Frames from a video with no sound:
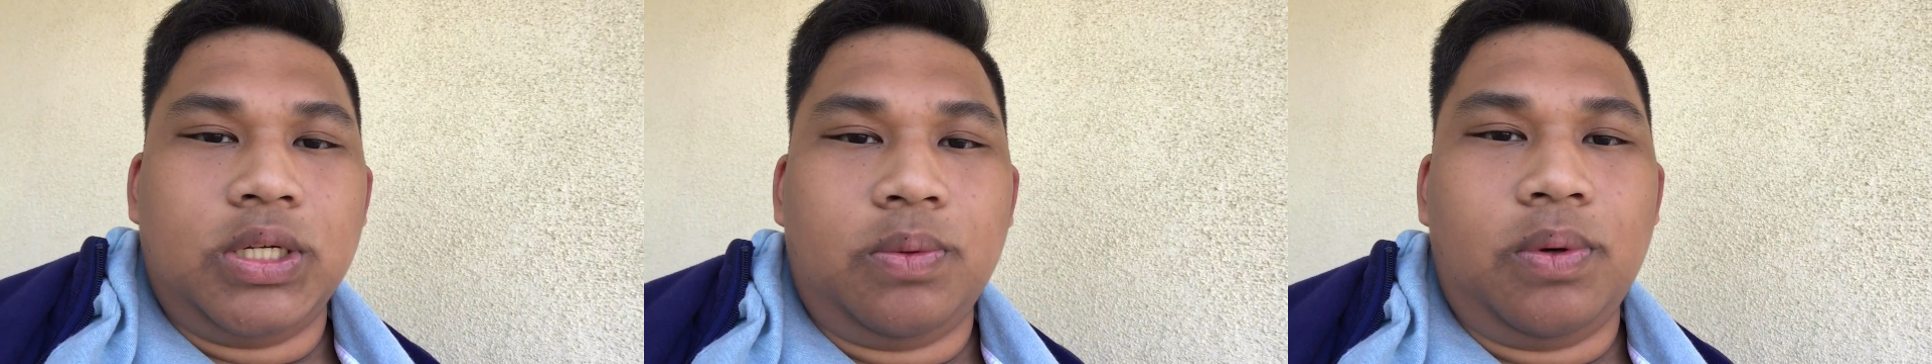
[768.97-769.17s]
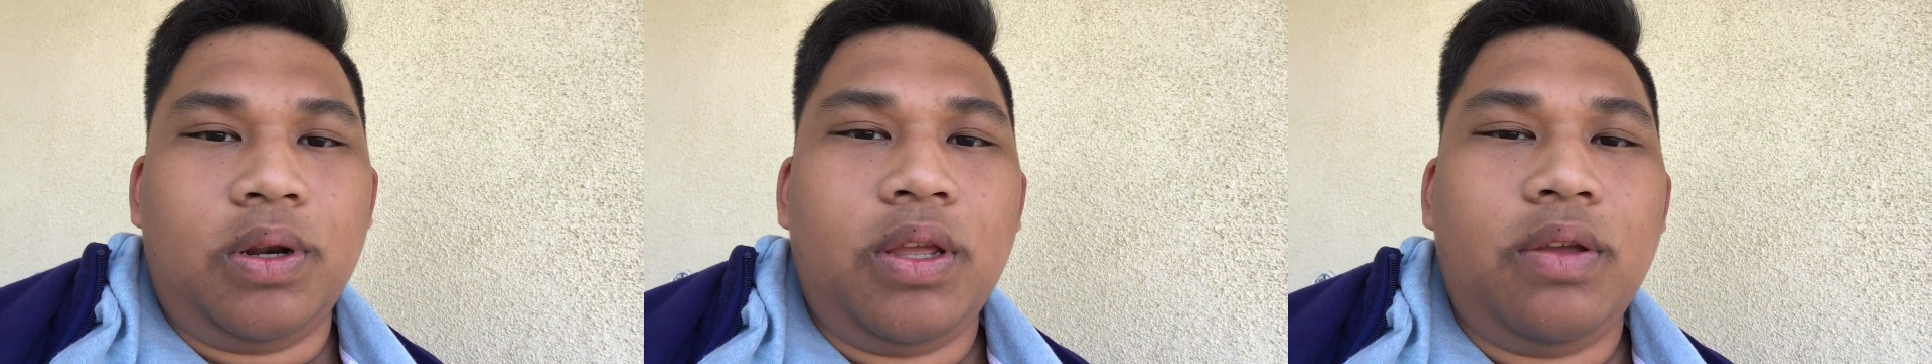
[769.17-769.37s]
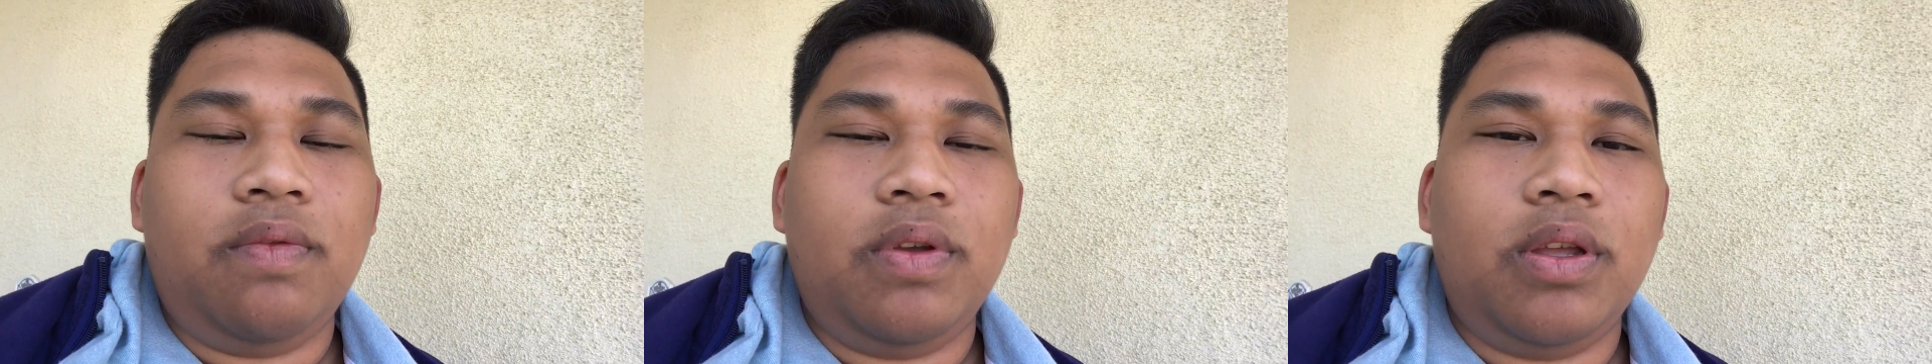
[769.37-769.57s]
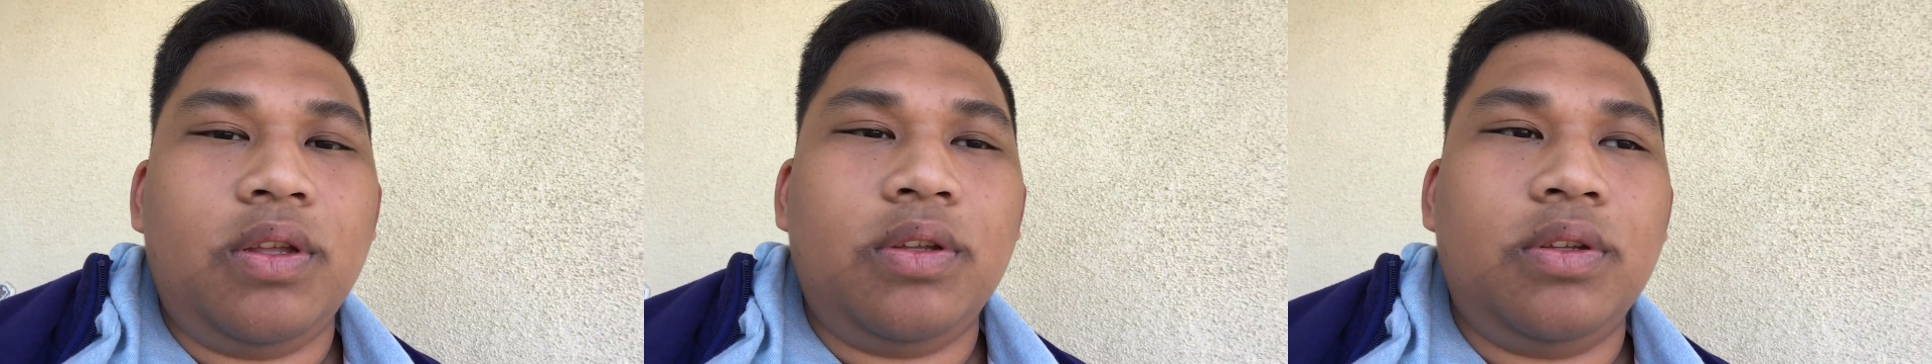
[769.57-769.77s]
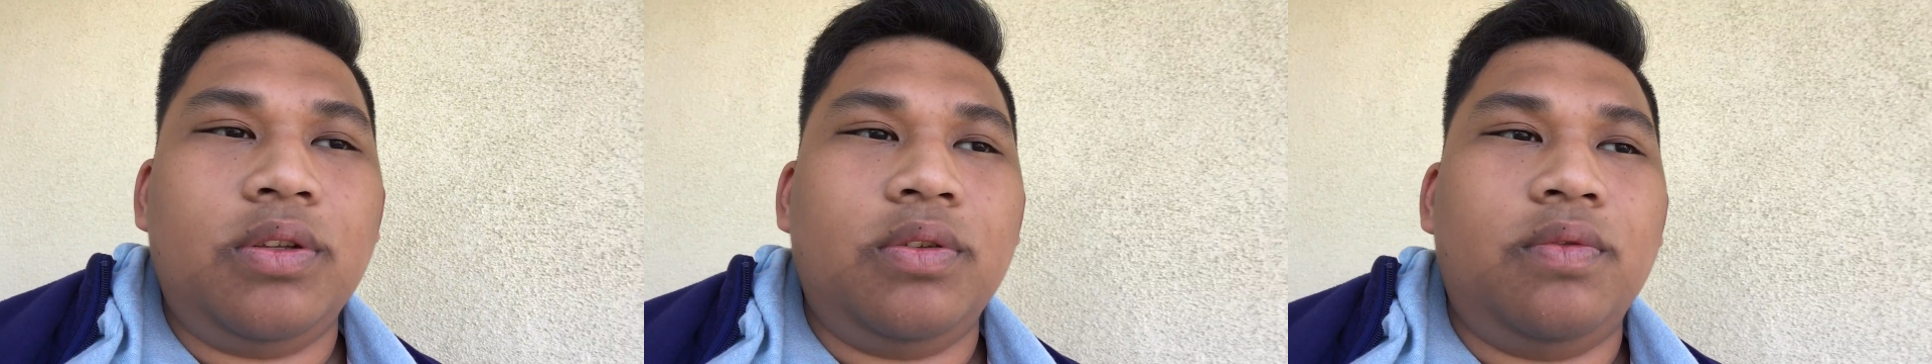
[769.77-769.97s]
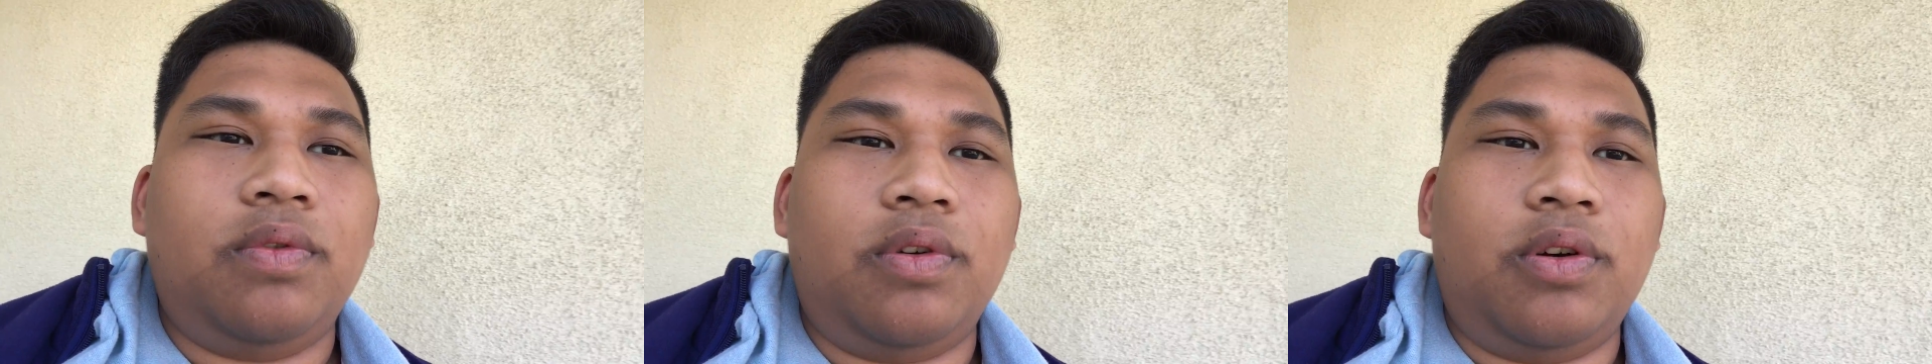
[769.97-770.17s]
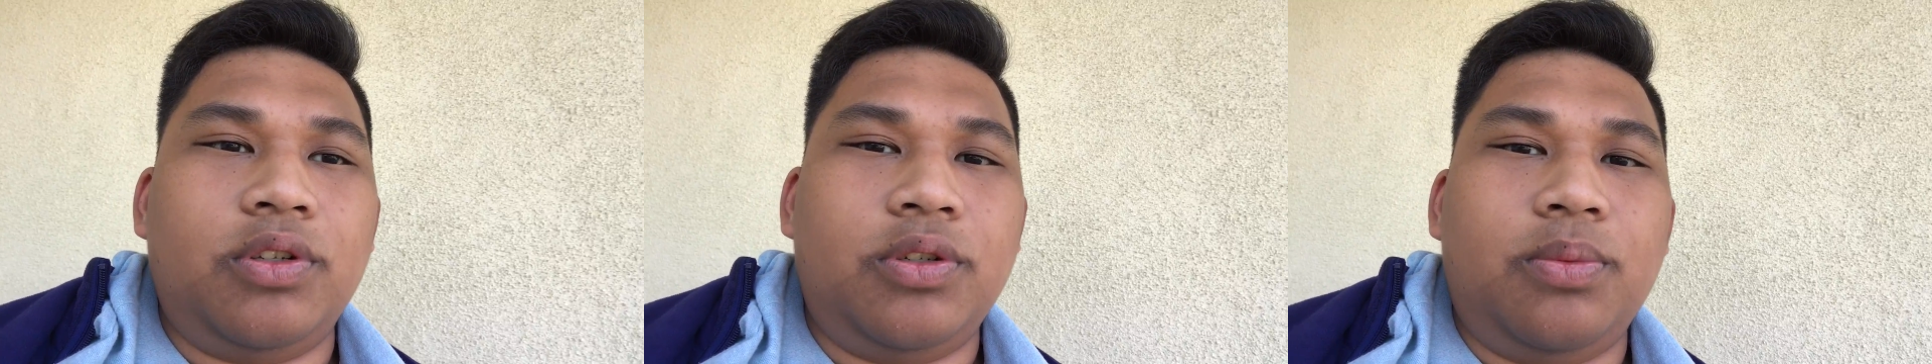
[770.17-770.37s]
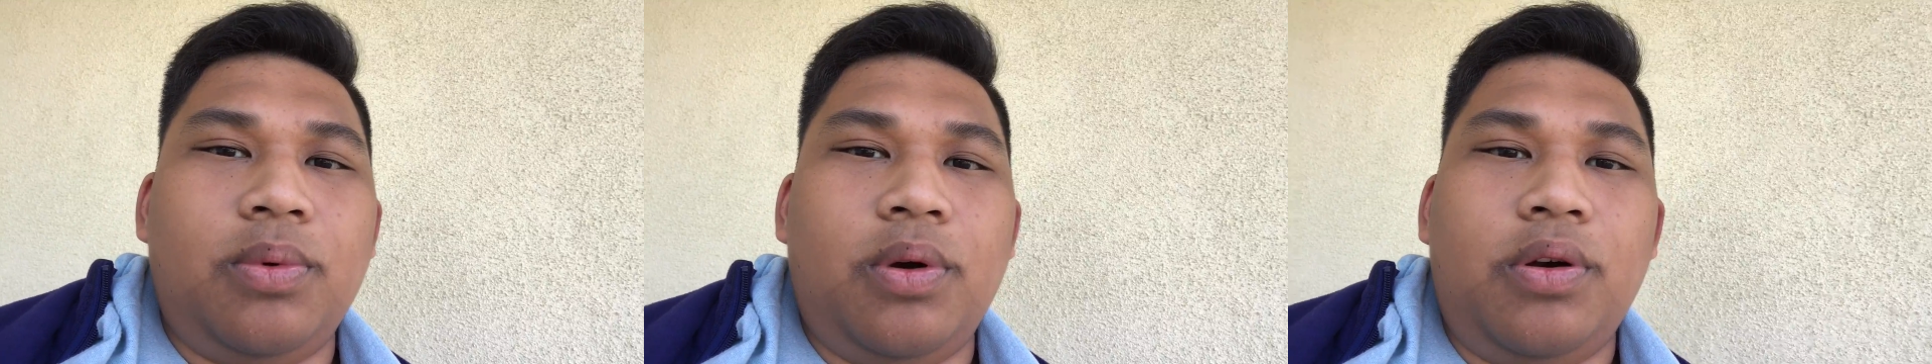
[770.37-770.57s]
We're leaving for
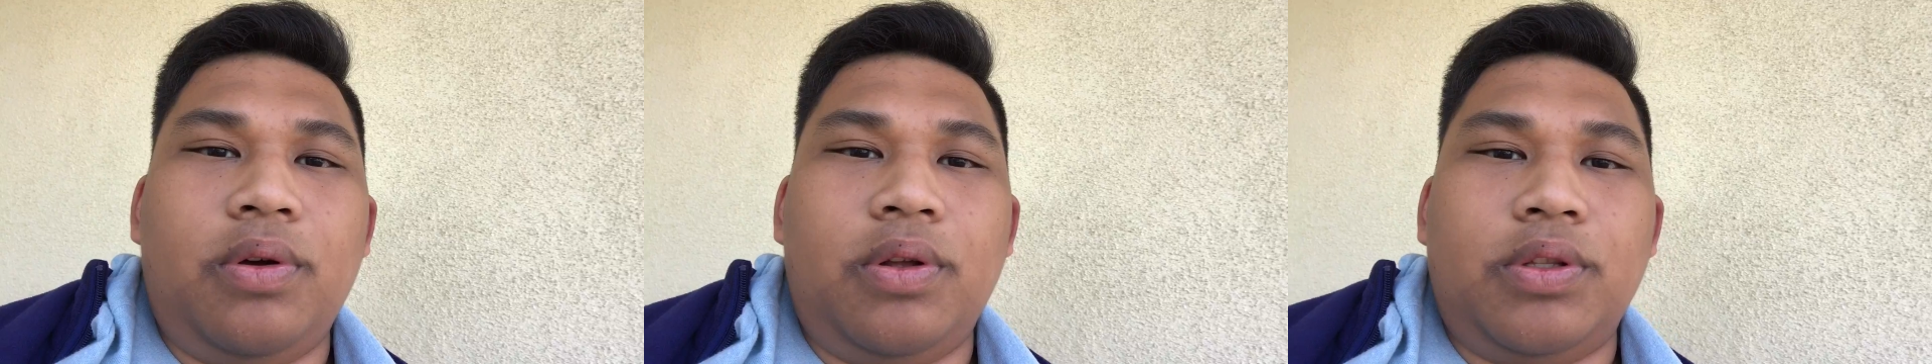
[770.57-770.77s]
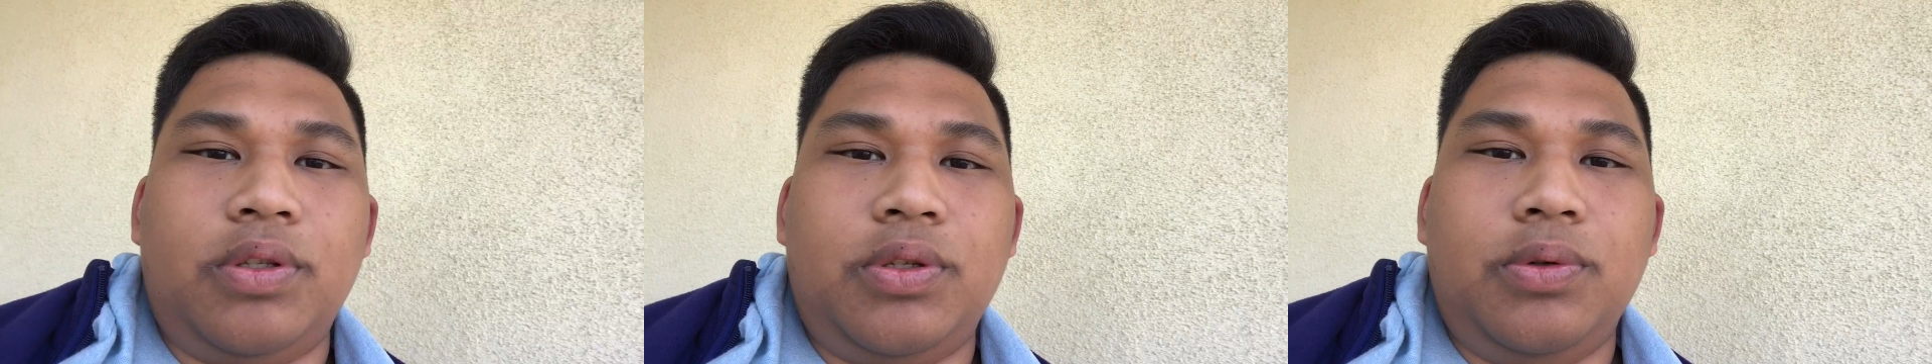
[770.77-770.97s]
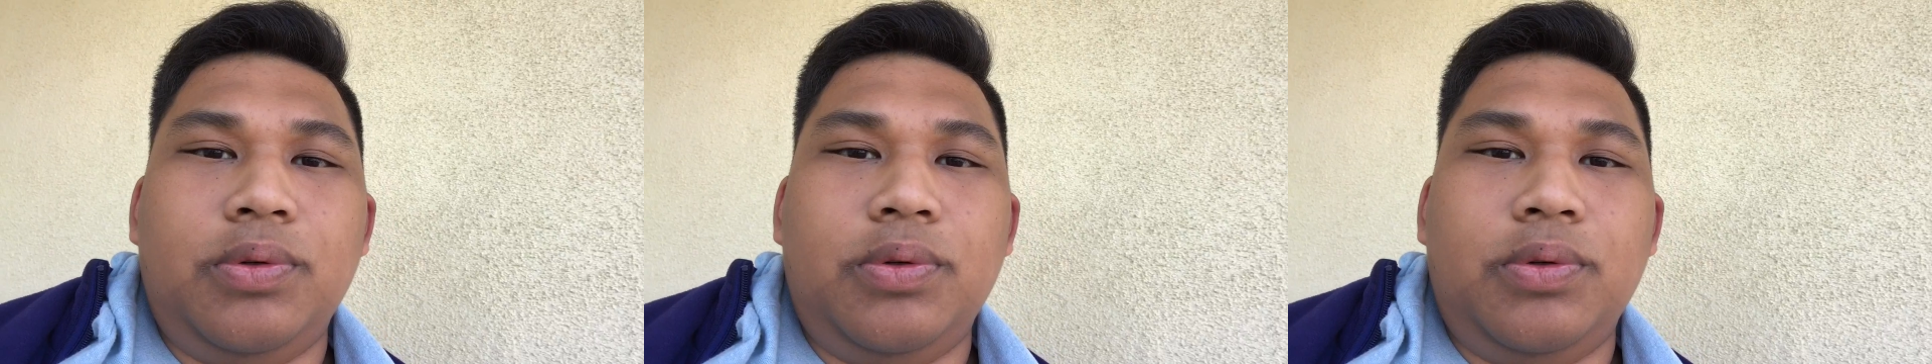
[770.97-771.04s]
tomorrow at